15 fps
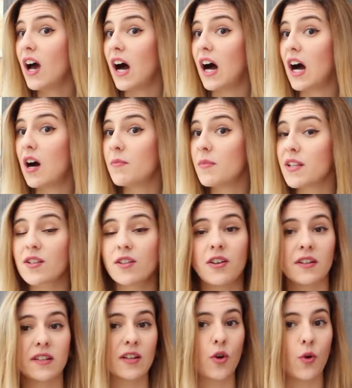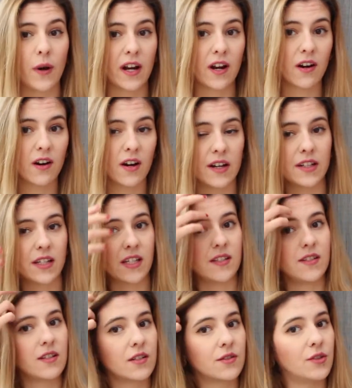Um, it's a lot quicker and
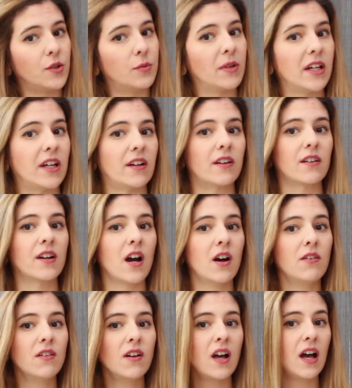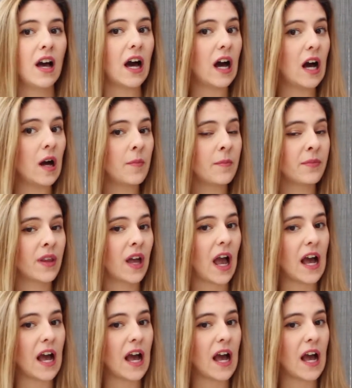easier to do my hair now um,